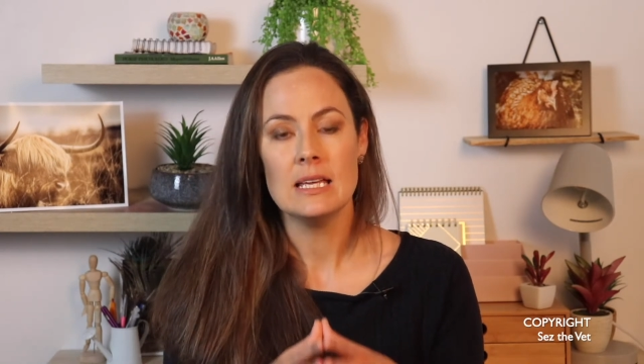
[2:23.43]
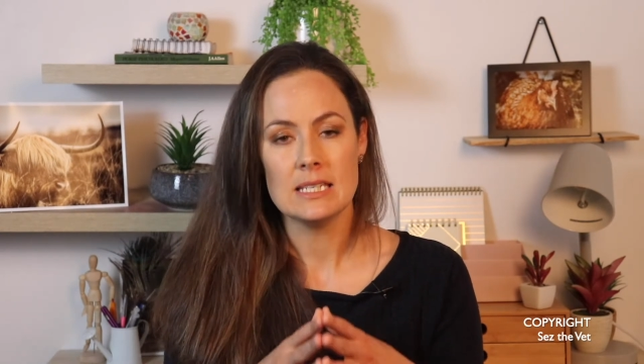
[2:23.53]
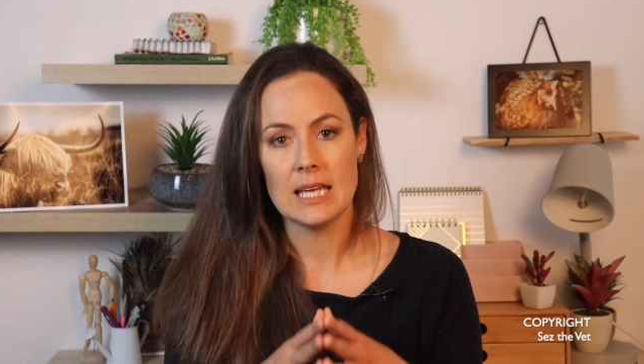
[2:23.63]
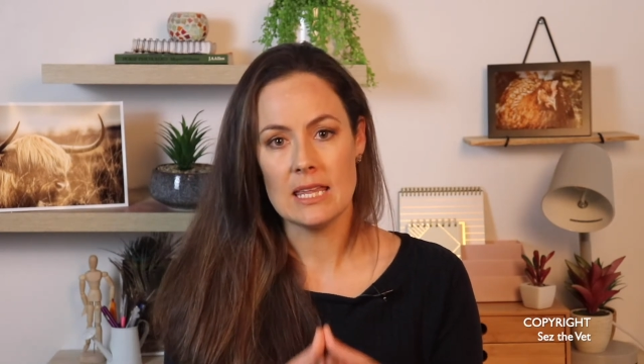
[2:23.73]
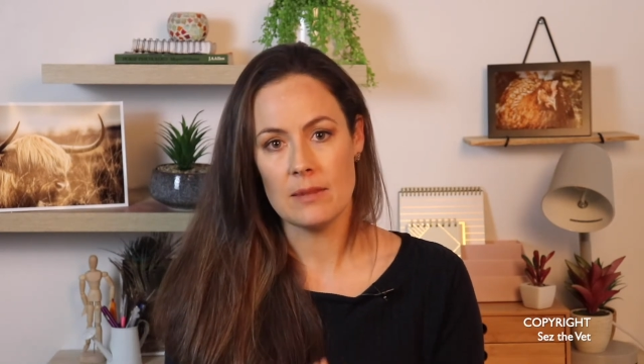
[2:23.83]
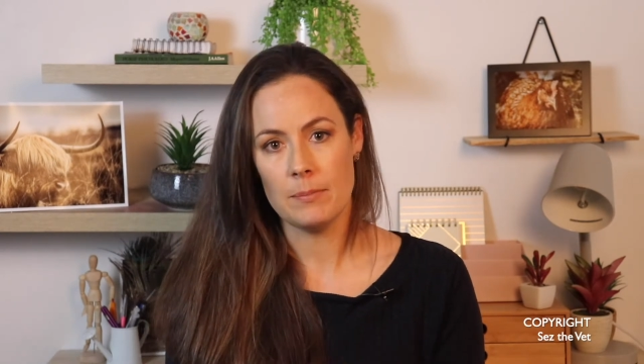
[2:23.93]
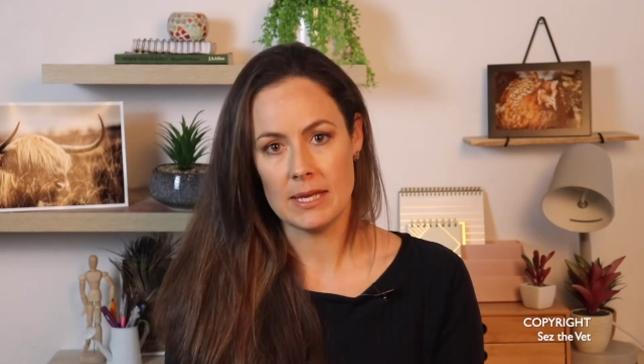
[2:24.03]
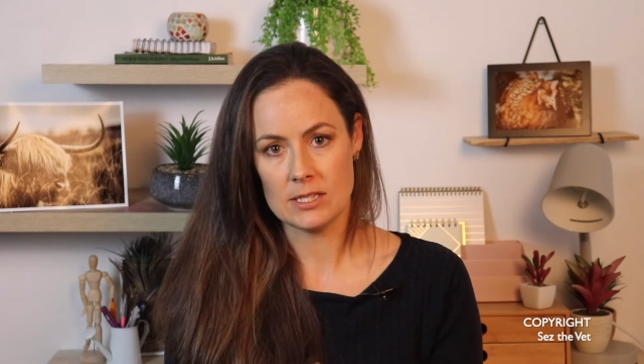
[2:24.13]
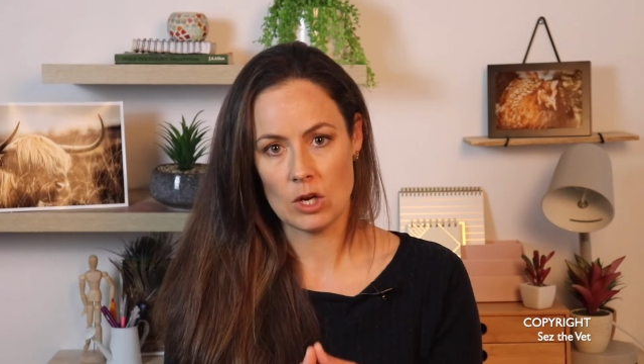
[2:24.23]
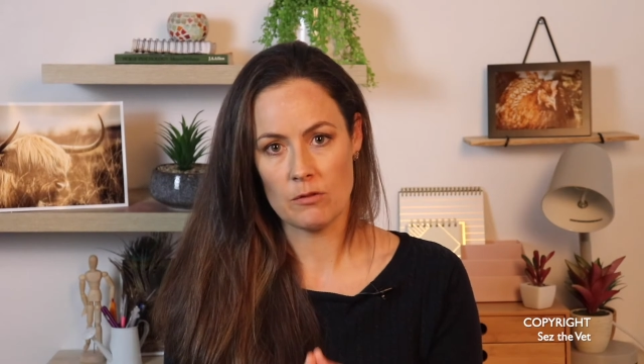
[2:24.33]
to get the
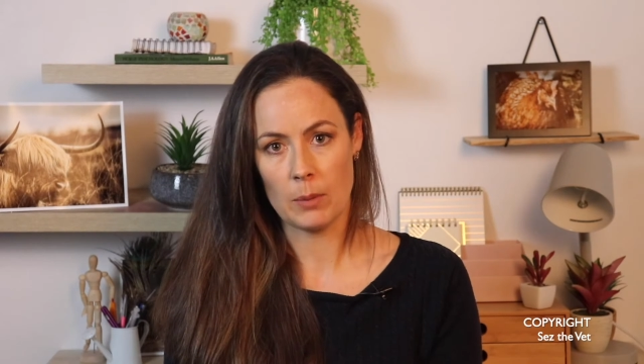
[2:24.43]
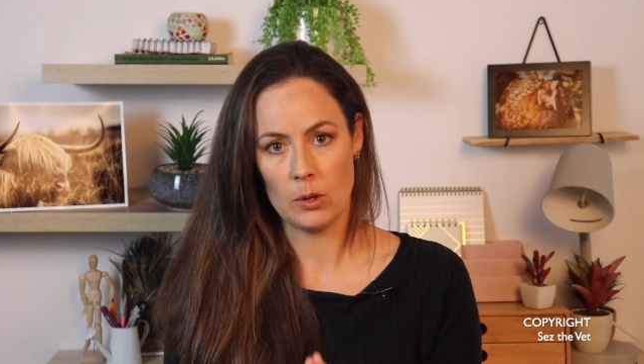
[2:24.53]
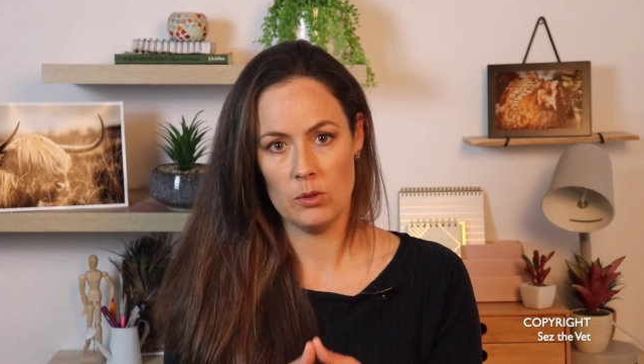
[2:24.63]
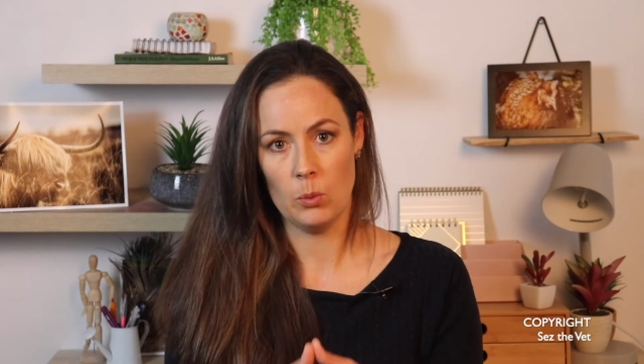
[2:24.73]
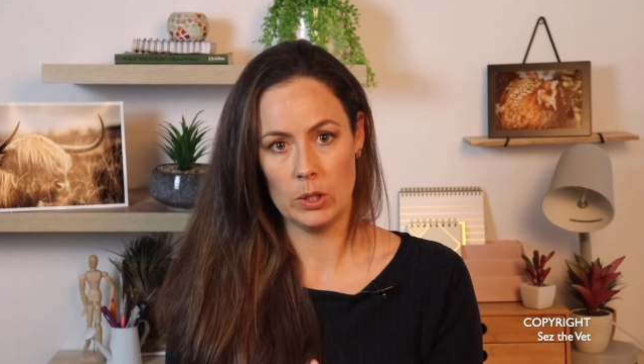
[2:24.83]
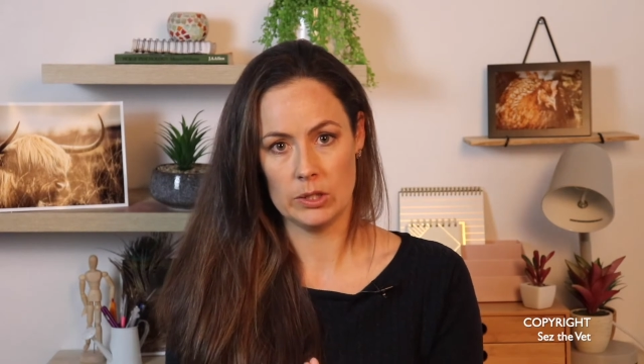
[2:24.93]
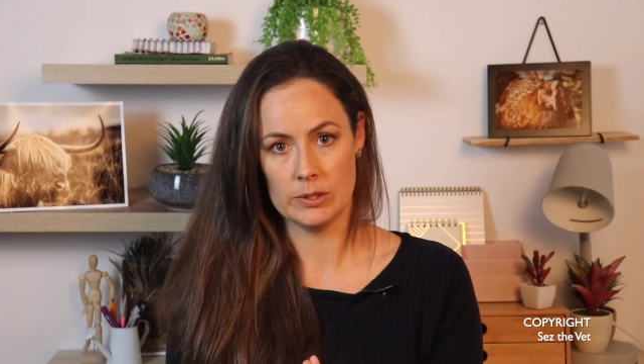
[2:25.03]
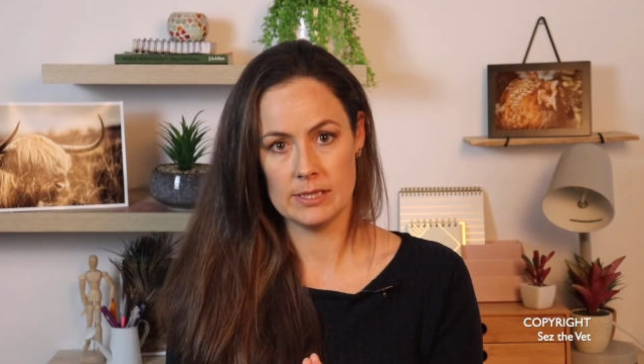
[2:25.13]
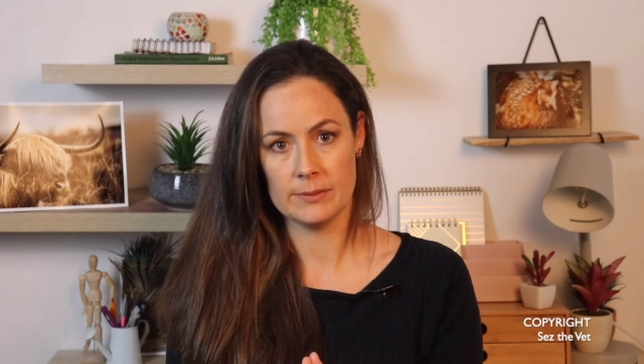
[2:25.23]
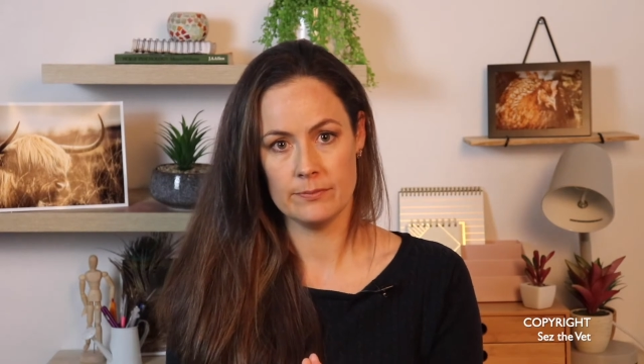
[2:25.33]
best of both worlds?